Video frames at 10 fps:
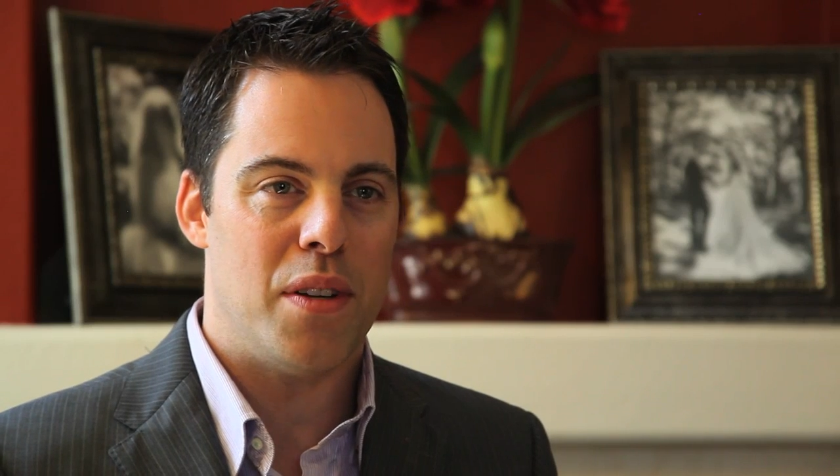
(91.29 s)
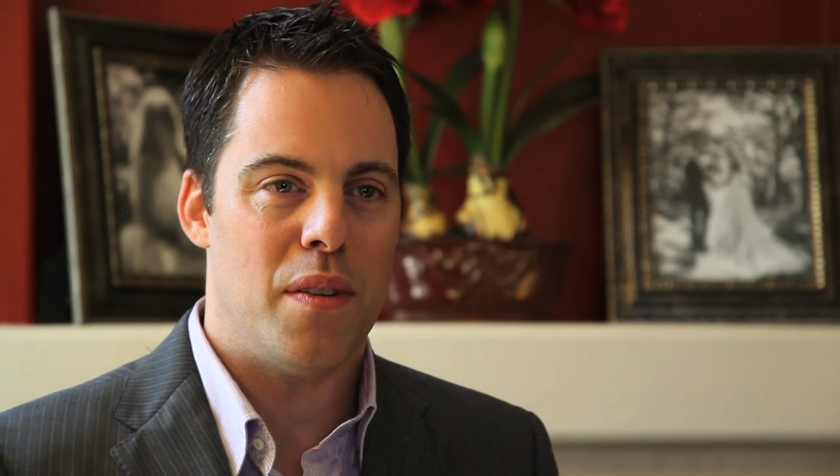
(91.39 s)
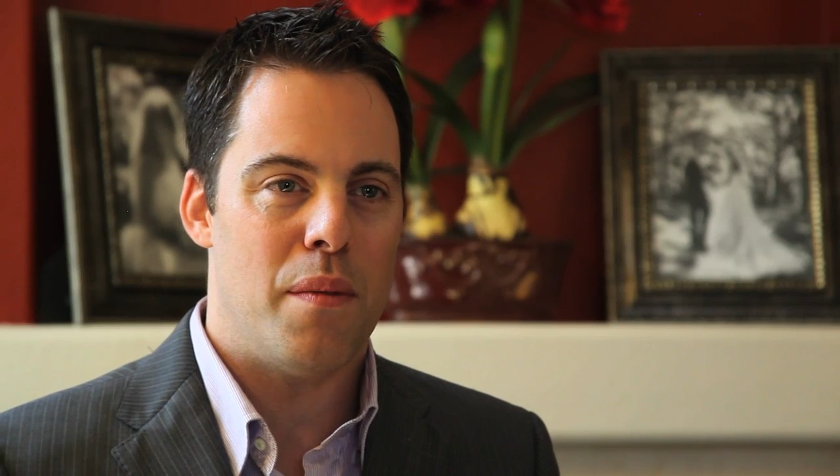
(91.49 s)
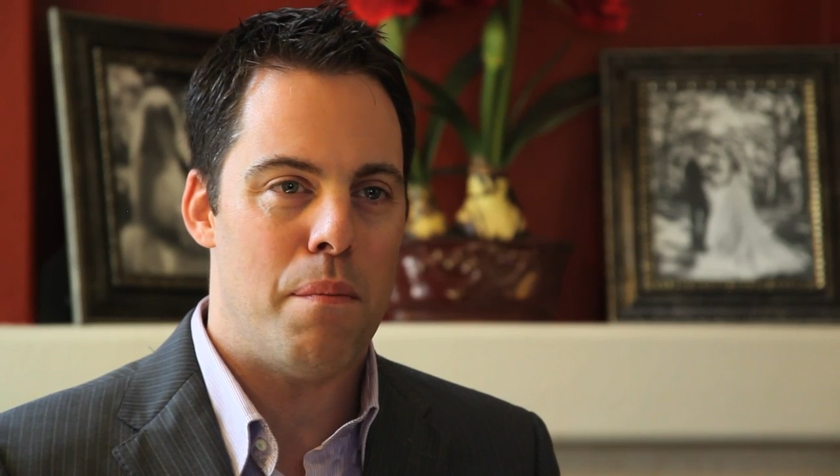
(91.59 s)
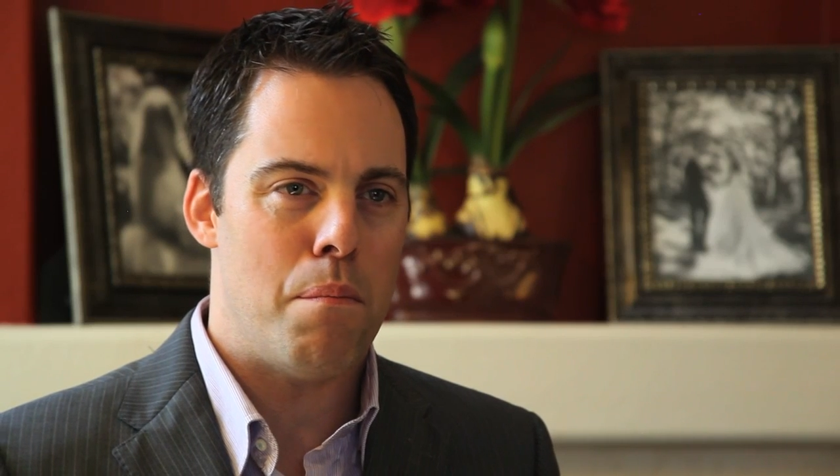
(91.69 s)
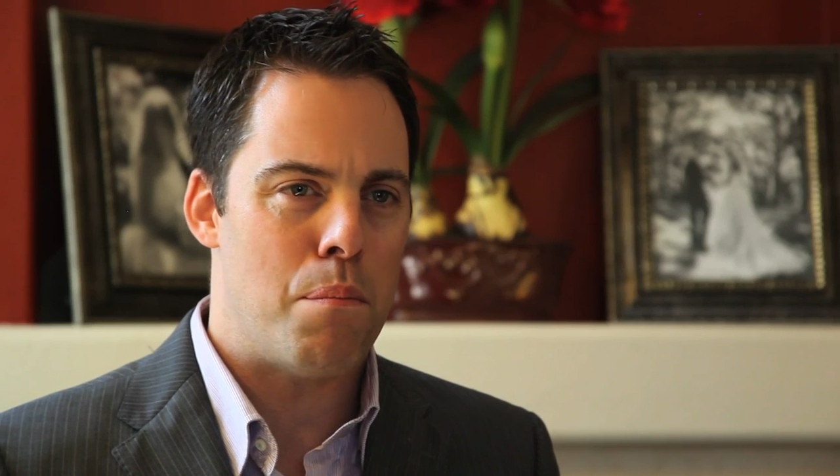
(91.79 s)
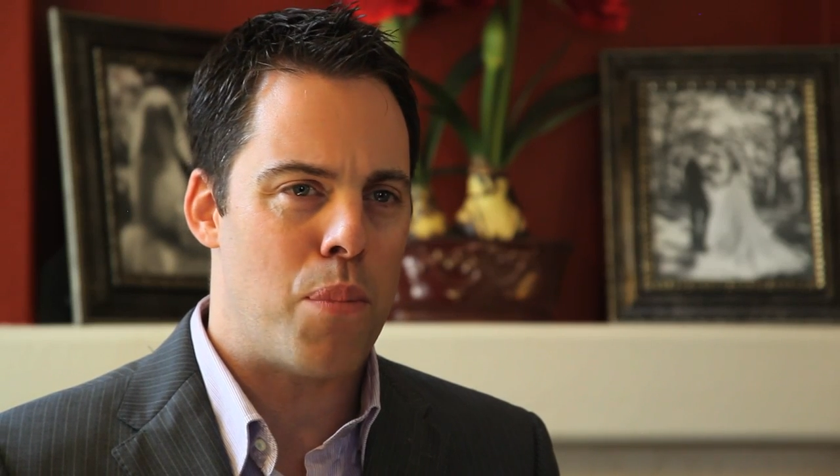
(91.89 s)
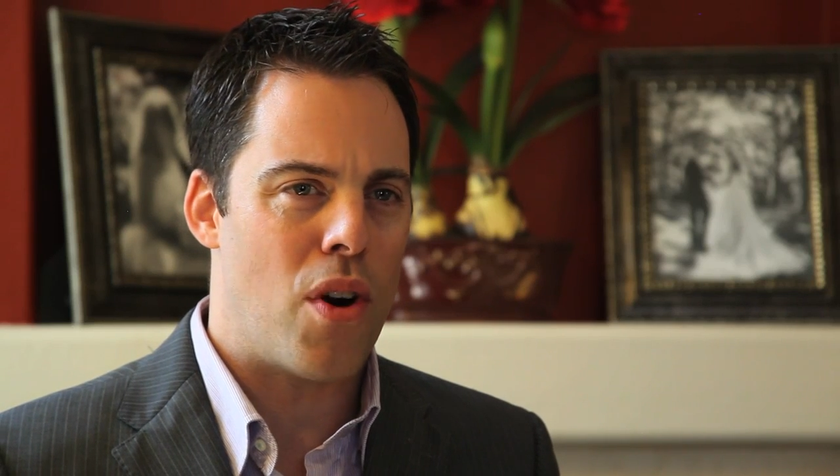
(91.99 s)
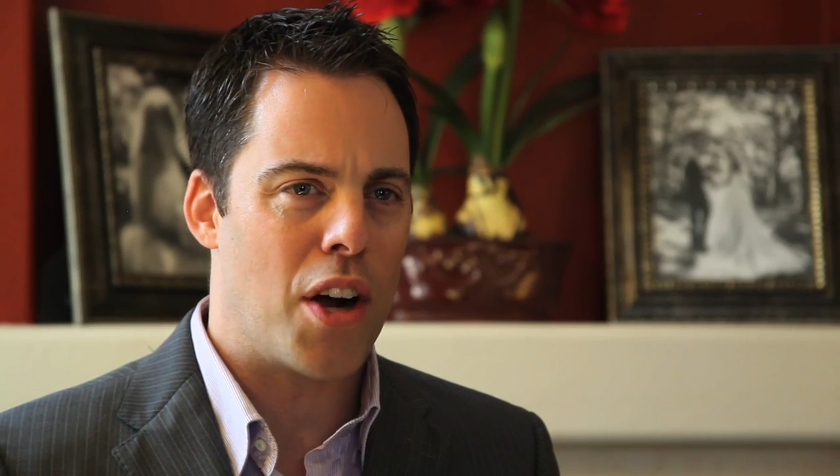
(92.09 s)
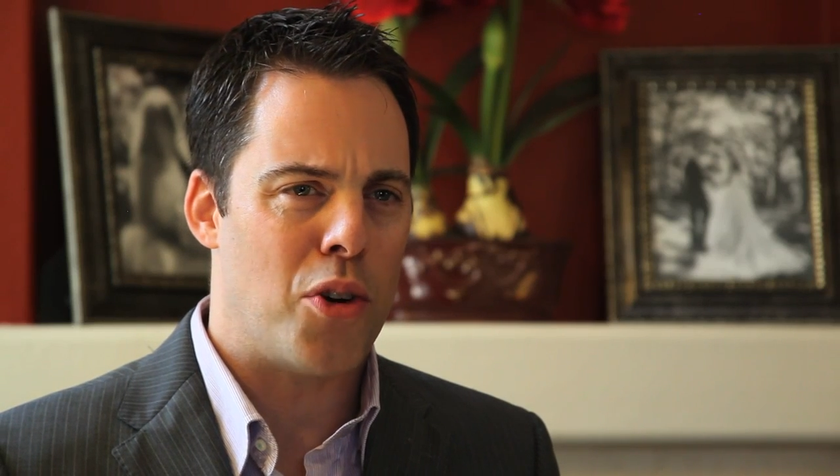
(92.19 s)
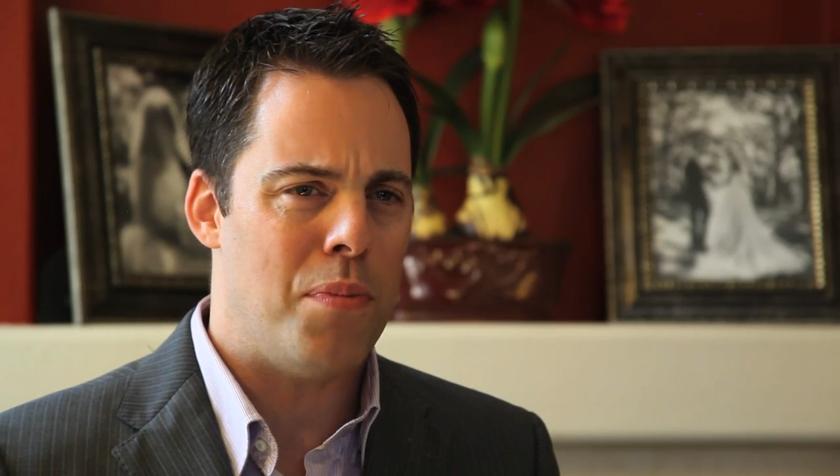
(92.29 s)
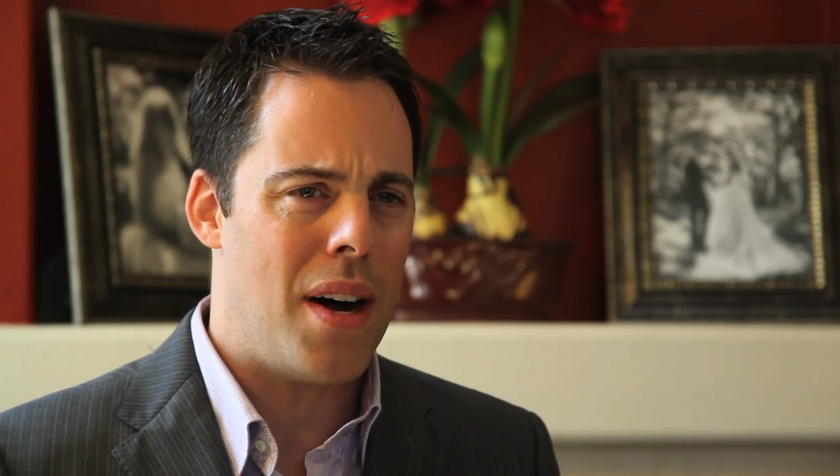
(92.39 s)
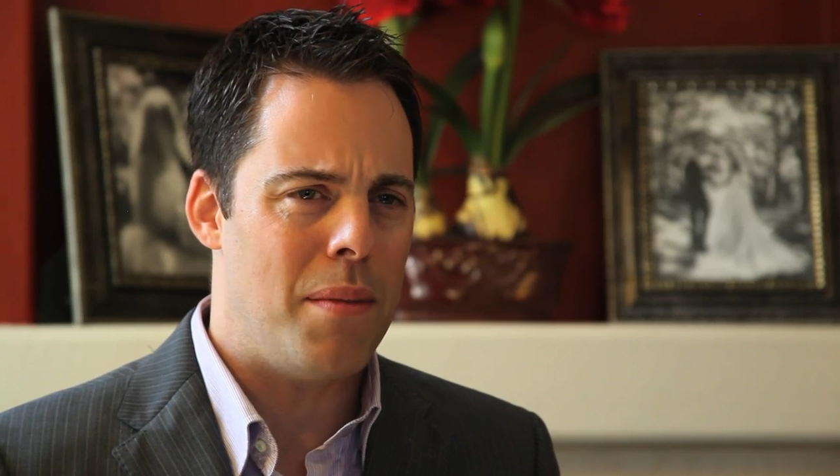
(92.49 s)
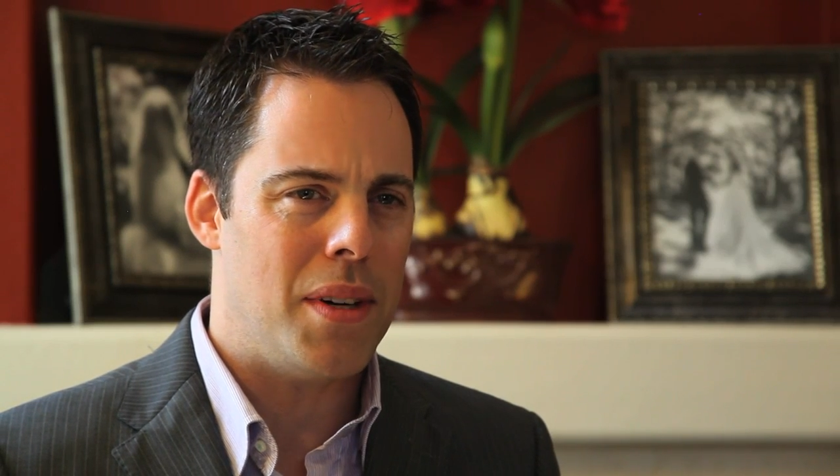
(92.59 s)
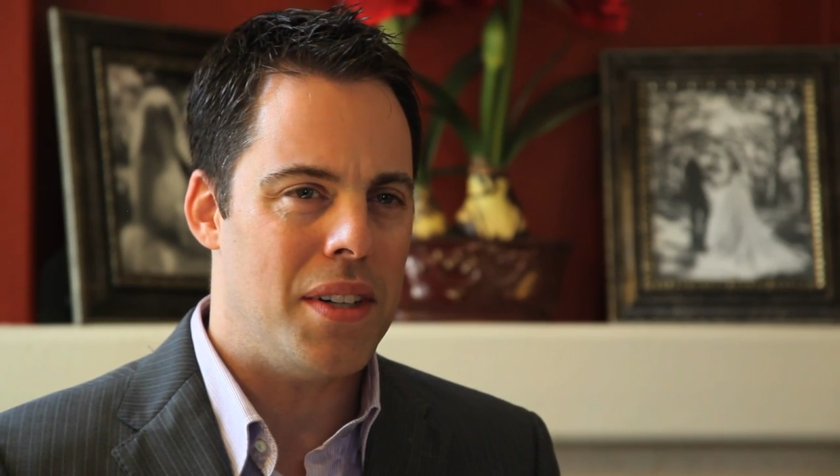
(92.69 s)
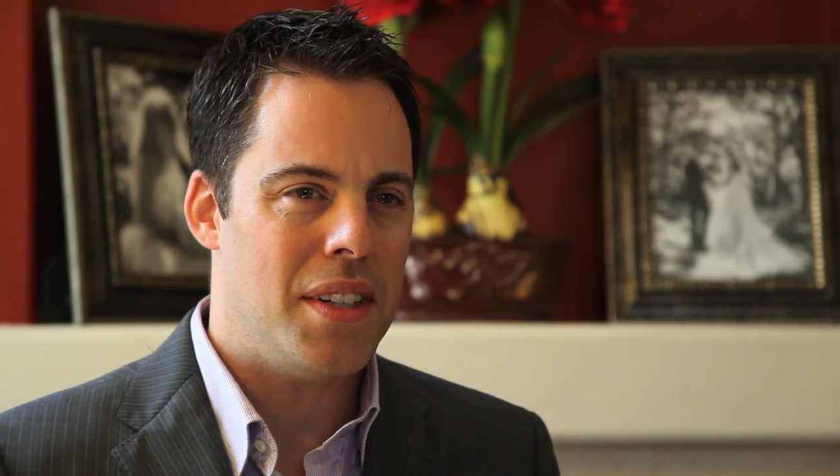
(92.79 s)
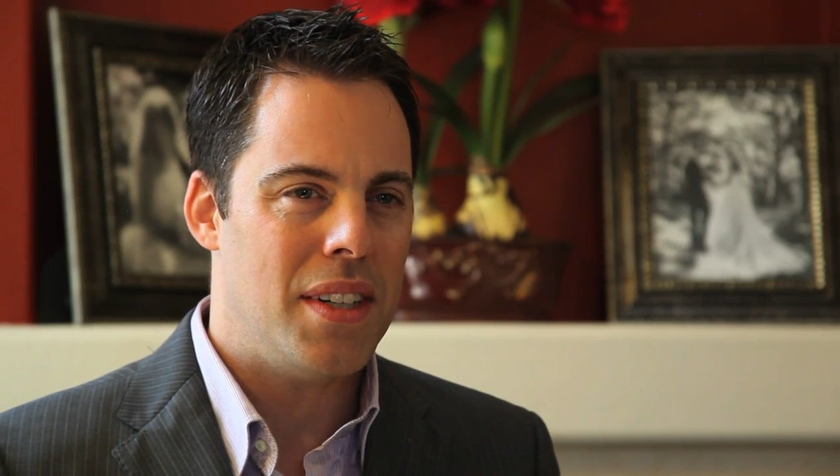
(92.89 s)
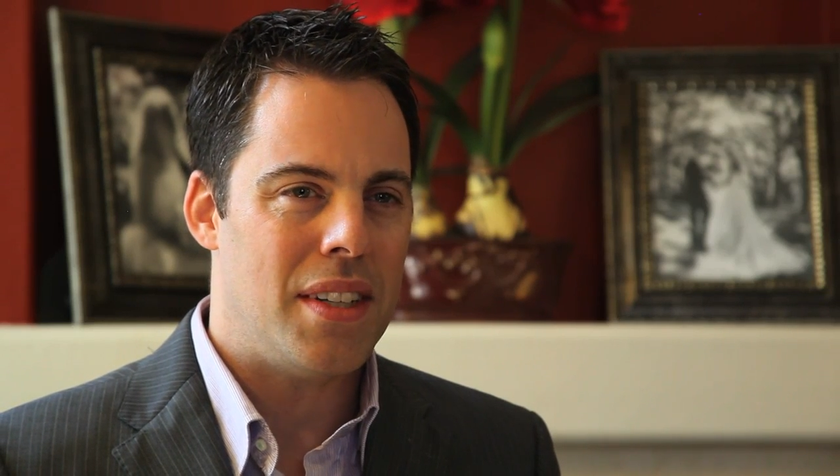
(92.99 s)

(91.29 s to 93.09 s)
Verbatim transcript: at Barack Obama.